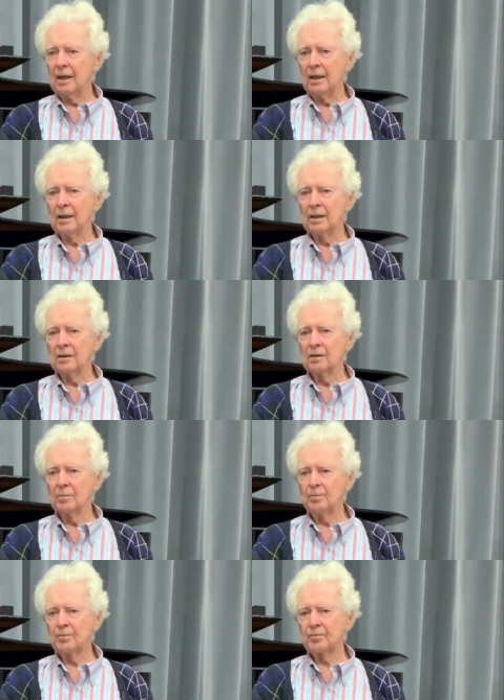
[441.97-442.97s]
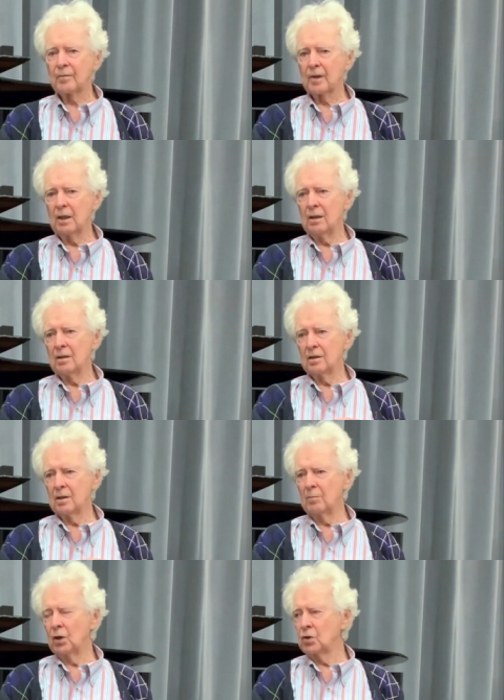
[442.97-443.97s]
And the
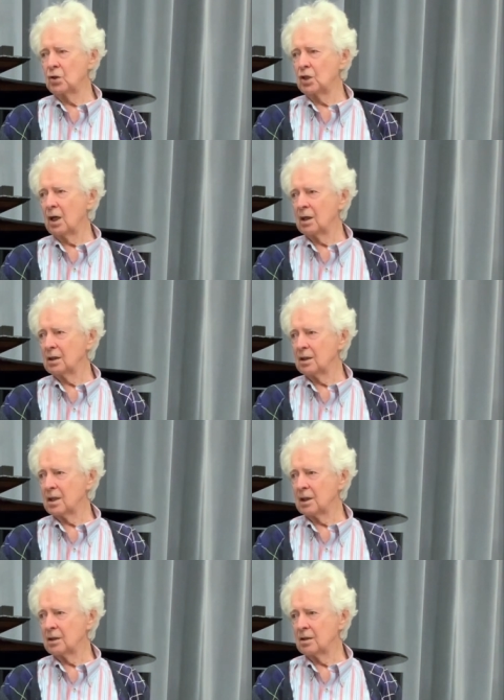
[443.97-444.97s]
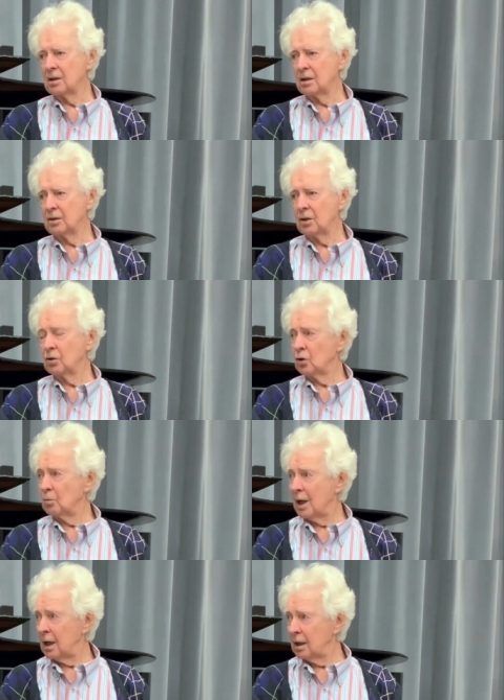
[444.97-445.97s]
Montagnana that Yo-Yo
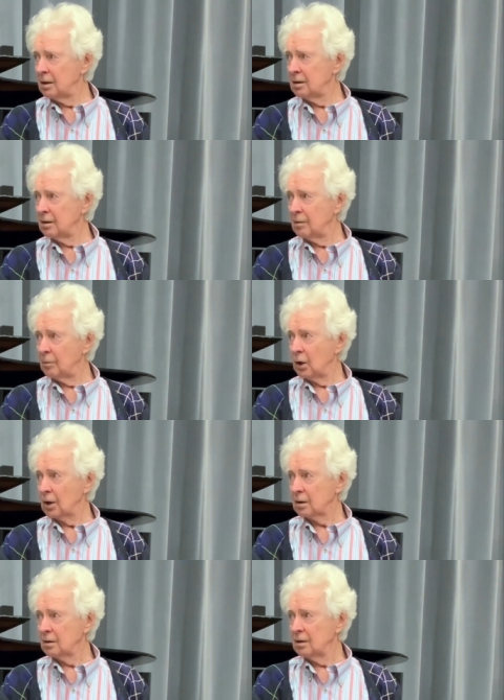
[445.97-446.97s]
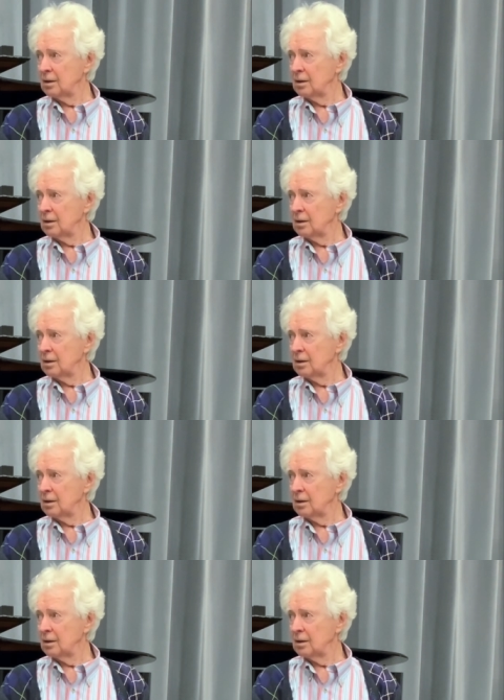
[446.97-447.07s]
Ma bought